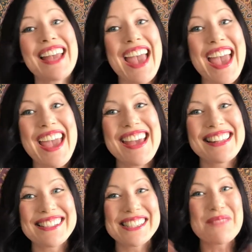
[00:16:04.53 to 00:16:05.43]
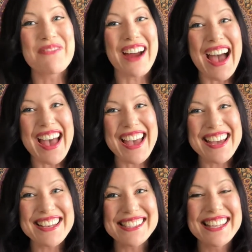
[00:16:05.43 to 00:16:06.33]
hey, like
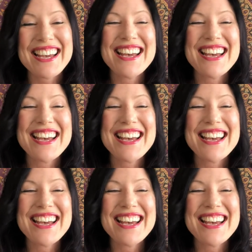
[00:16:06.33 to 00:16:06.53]
surprise.